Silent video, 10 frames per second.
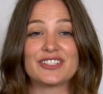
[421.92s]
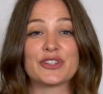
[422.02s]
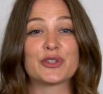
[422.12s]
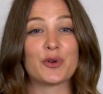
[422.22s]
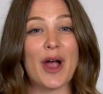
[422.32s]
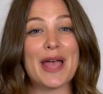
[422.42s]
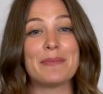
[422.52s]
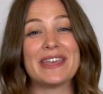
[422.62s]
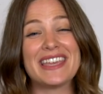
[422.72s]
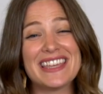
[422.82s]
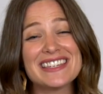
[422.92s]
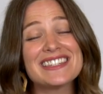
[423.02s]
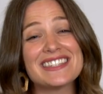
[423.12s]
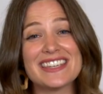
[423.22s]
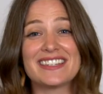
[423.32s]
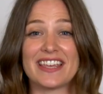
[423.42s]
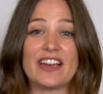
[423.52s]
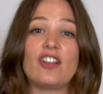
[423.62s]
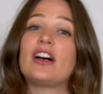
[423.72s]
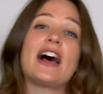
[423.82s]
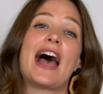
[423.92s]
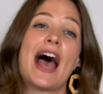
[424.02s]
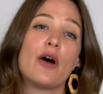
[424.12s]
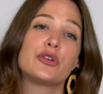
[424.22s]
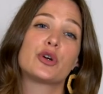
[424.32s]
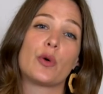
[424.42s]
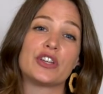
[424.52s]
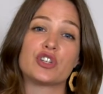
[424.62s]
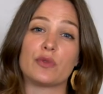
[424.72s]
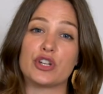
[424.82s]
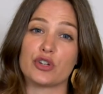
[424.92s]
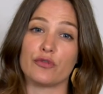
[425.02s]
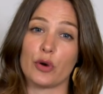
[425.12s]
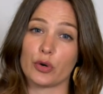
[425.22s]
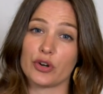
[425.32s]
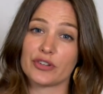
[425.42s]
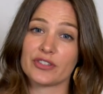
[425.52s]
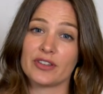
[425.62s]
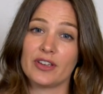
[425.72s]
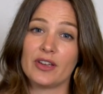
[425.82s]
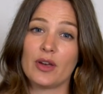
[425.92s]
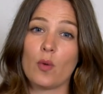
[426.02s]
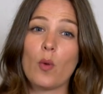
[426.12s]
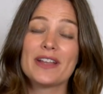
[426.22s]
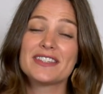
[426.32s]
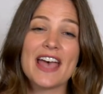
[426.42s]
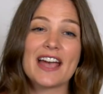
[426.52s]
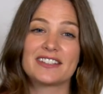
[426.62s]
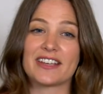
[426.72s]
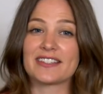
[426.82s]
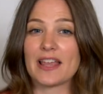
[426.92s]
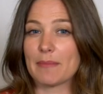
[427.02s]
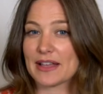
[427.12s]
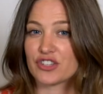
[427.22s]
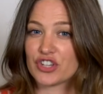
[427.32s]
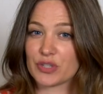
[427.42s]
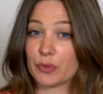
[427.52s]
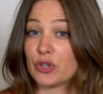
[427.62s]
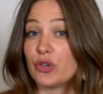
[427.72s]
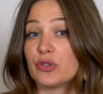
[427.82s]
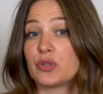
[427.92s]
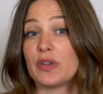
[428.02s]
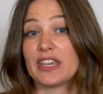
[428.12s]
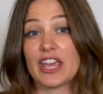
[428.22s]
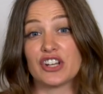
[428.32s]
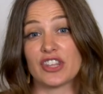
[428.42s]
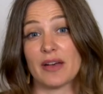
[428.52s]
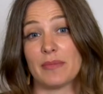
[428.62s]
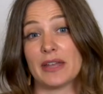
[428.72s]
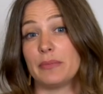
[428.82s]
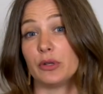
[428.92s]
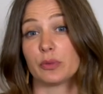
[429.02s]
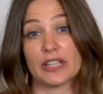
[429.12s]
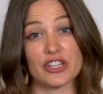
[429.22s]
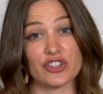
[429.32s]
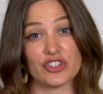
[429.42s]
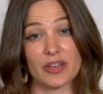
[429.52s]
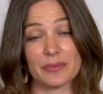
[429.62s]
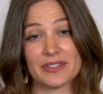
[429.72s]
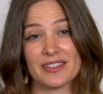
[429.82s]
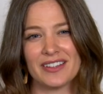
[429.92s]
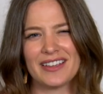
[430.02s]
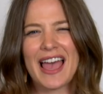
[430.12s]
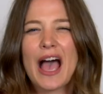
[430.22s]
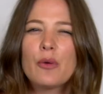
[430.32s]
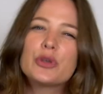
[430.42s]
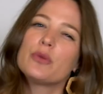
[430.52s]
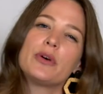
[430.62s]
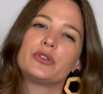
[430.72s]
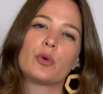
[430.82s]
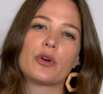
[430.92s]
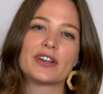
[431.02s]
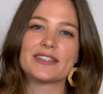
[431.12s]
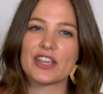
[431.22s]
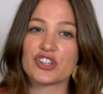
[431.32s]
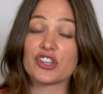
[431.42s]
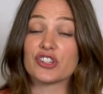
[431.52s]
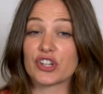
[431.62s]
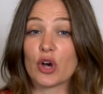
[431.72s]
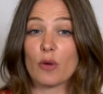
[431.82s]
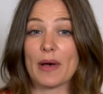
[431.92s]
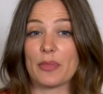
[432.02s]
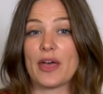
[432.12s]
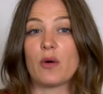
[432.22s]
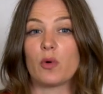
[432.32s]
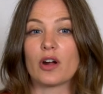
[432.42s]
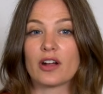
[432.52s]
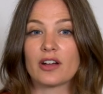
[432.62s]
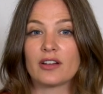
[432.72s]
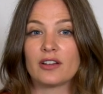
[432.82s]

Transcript: describe in detail how you're going to reach your voters. What tactics and messages will you use to engage them and build relationships? How will you build an organization to go about that work?